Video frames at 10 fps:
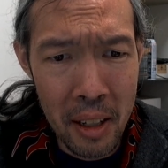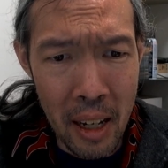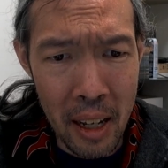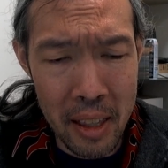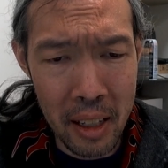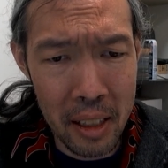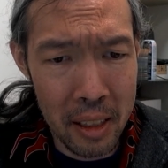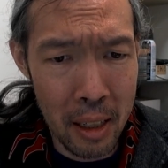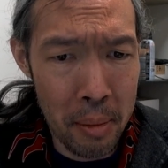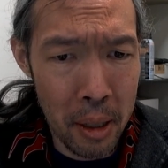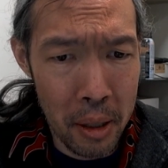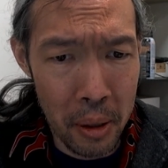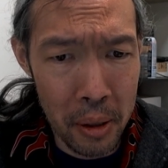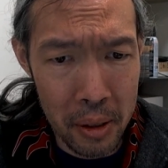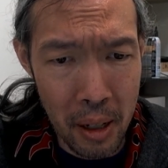I think it's going to be
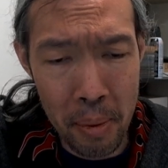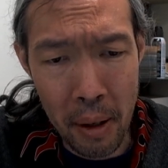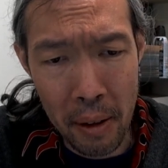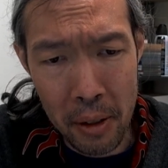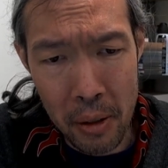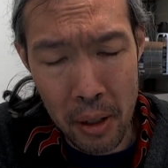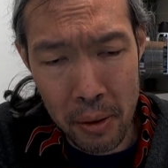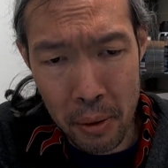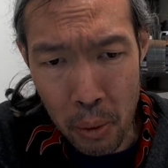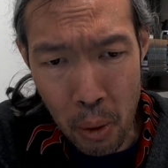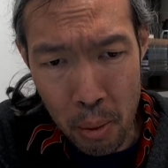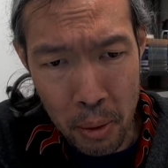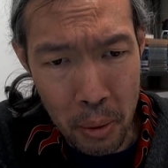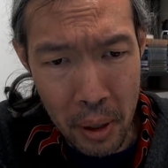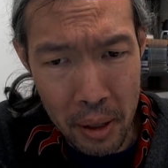cold, so I probably have to dress for
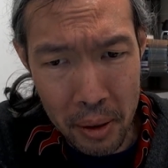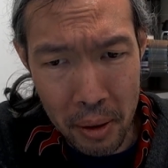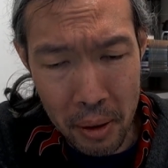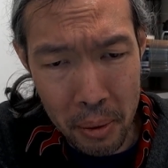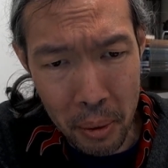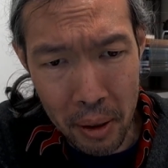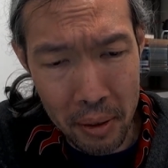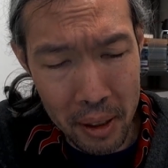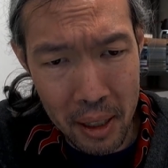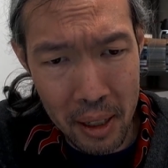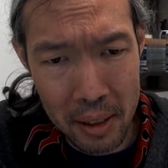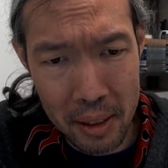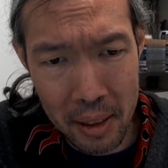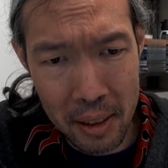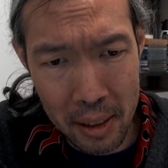warmer weather or whatever the case
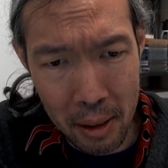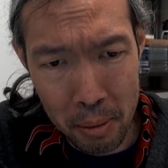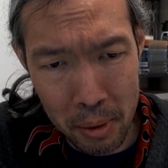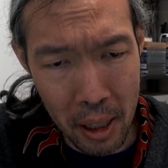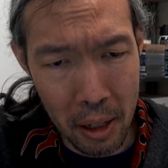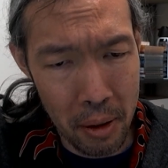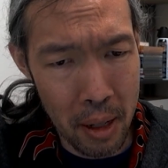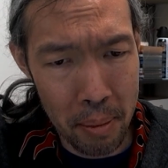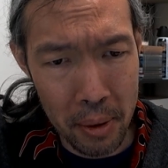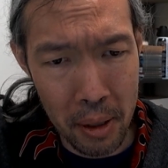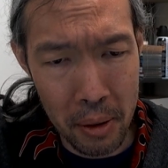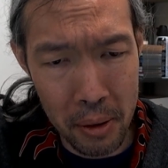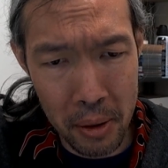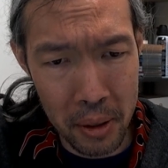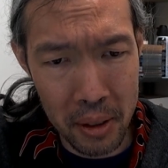is. I'll layer up the
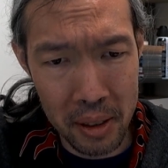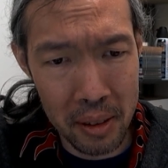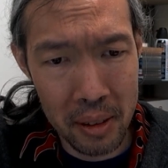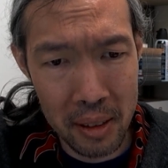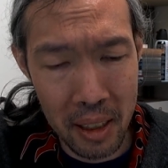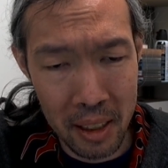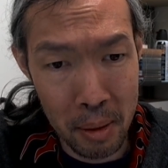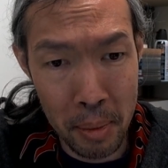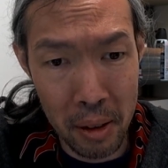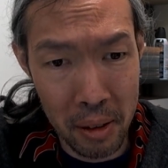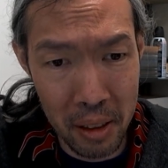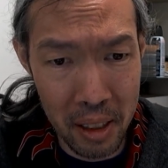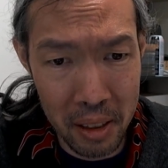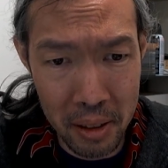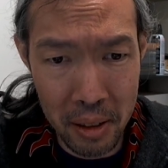usual, and that's about all I
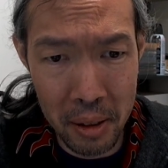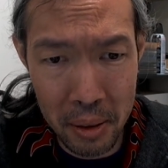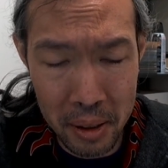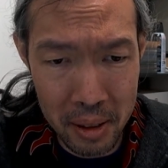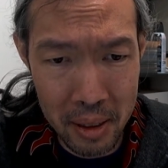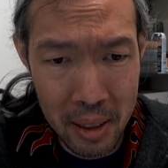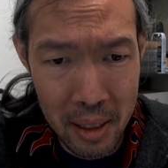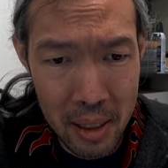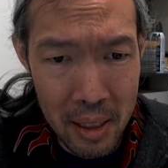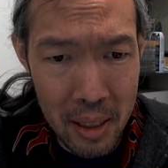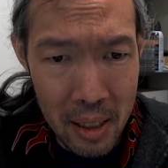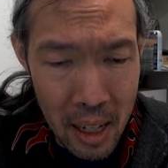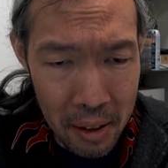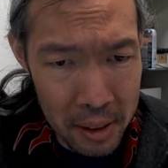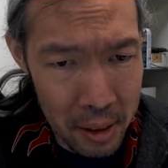could do, and
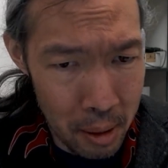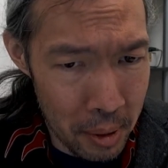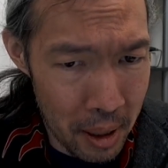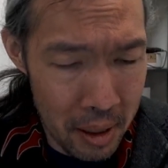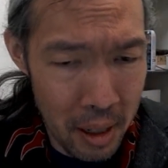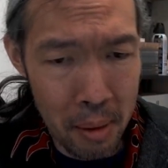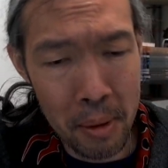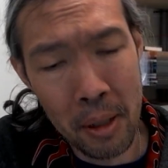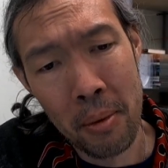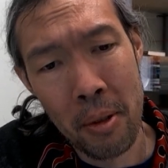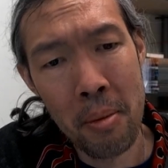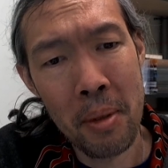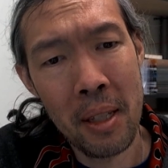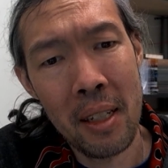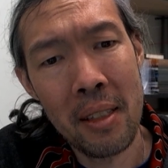have a little bit of time in the room,
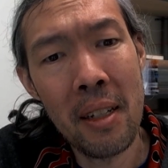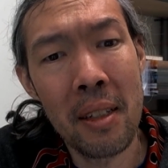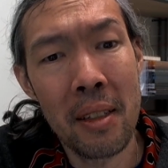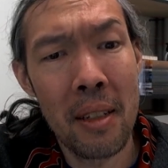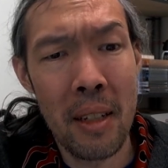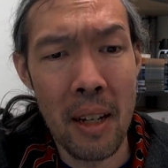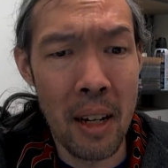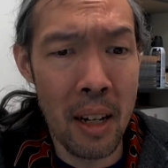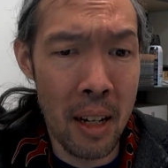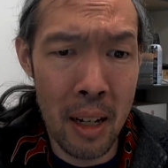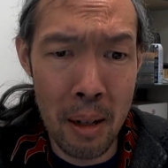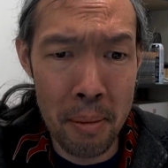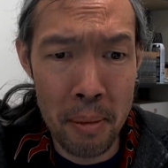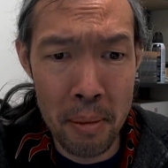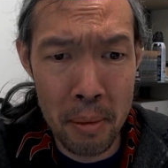and that's it.
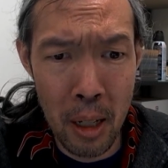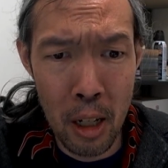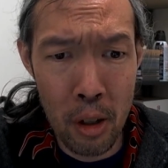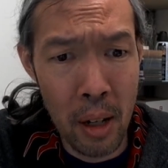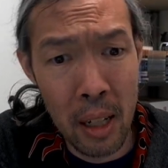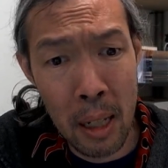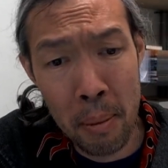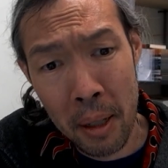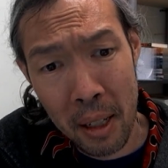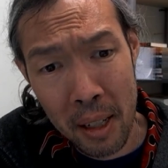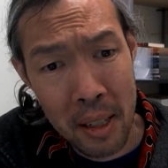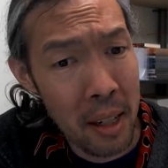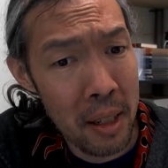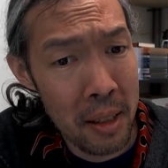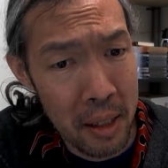Gotta try to keep it on
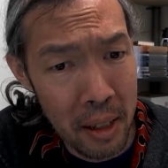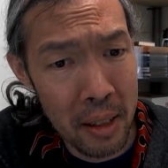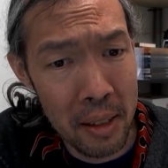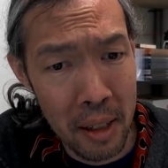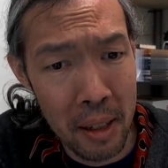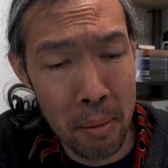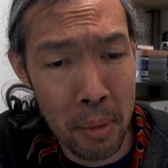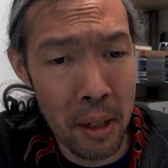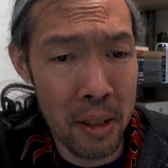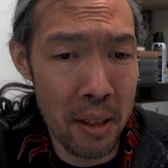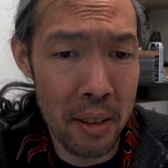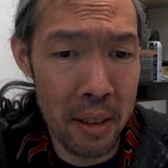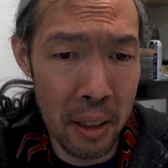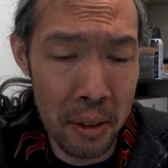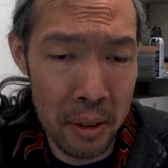a tight budget.
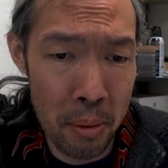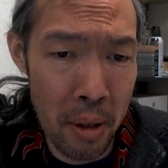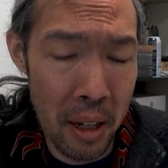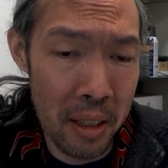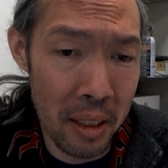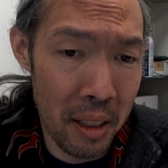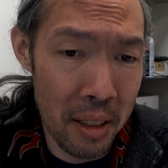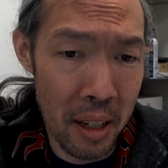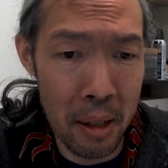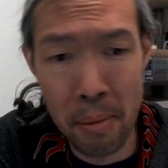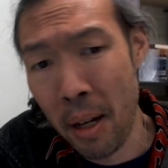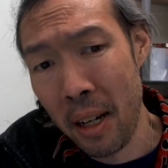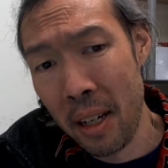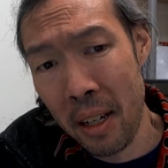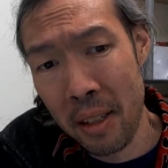Sales are practically dead in my
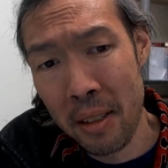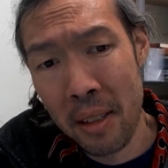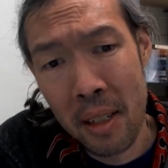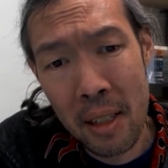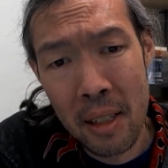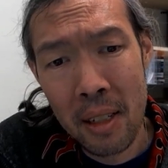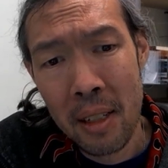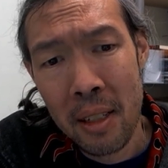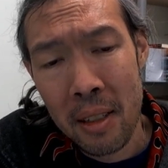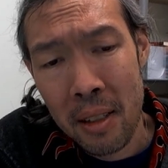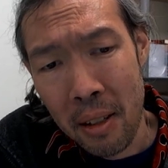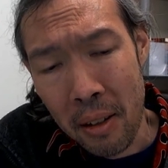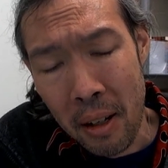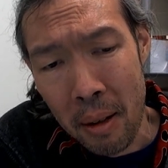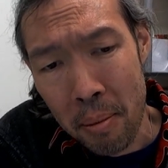end, so
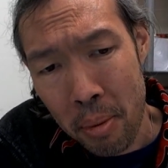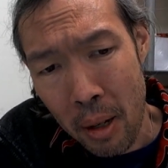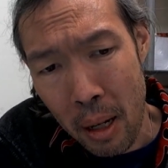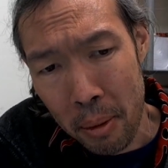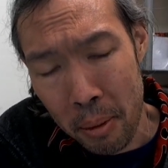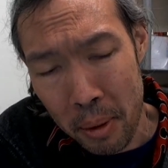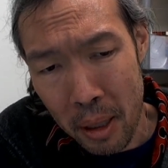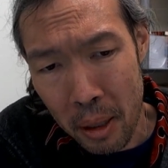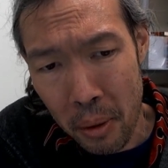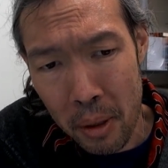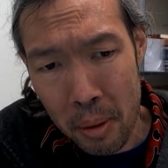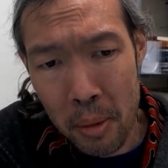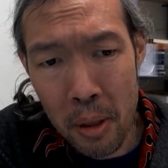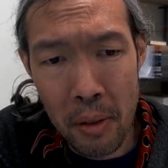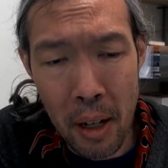I'm probably going to
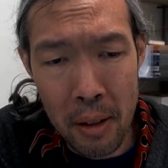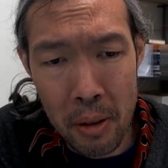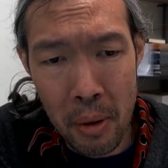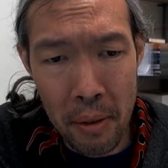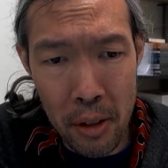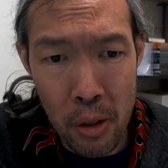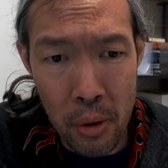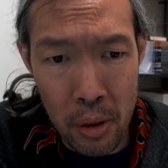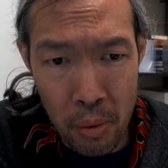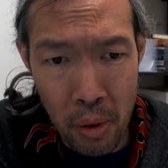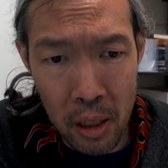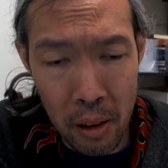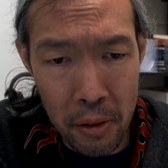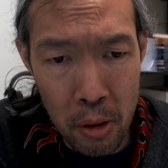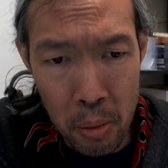move. I do have an interest in running a
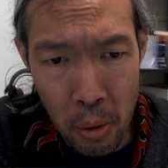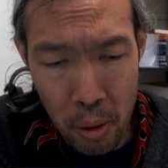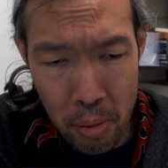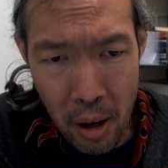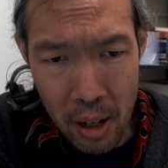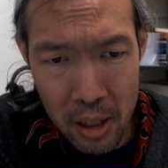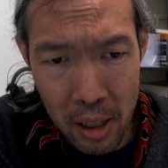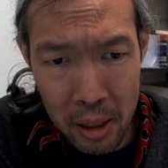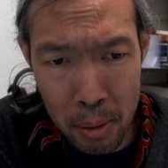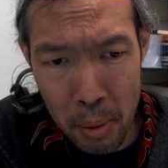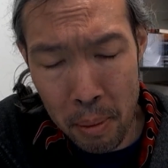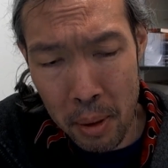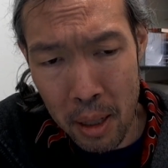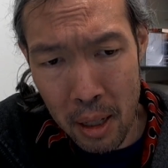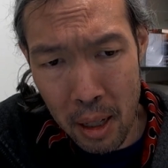few more projects,
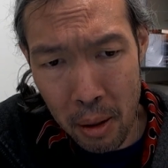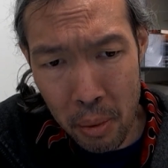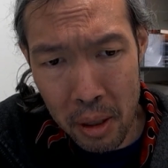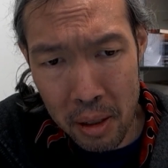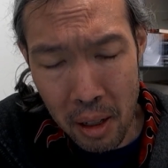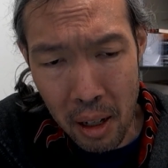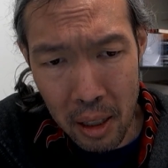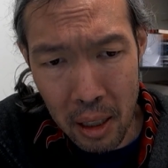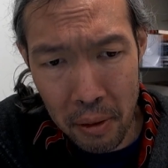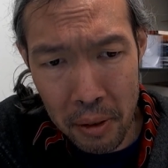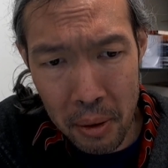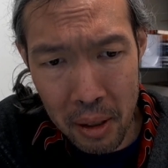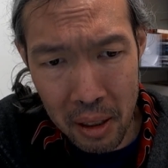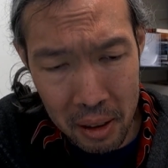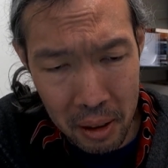maybe restocking a few
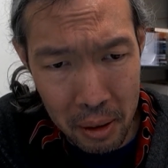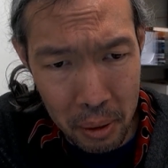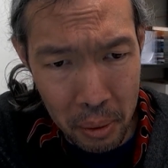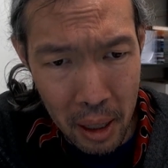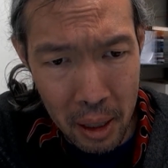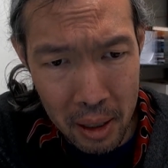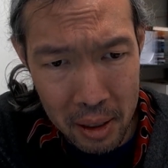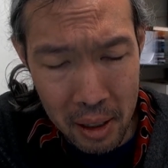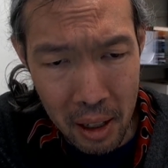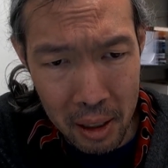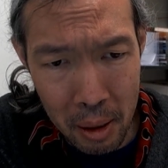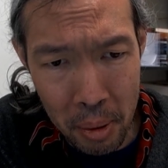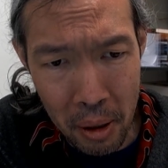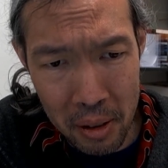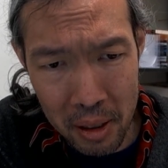things along the way. The stocking
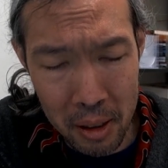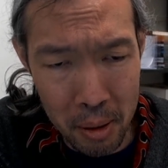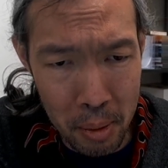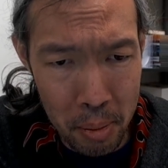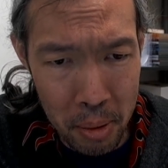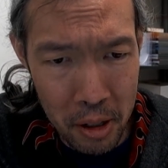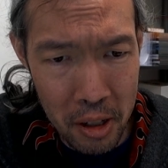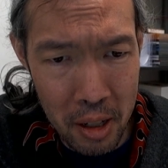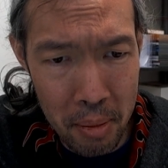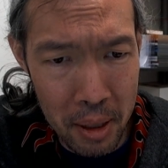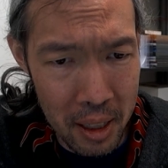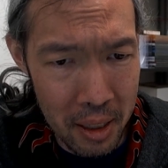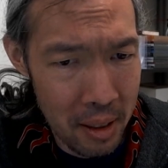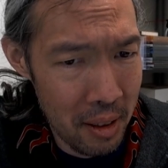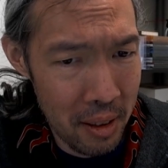part is a little bit pushy
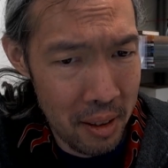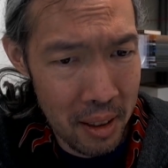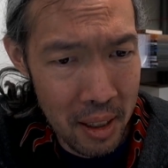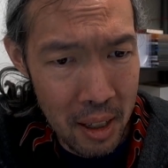because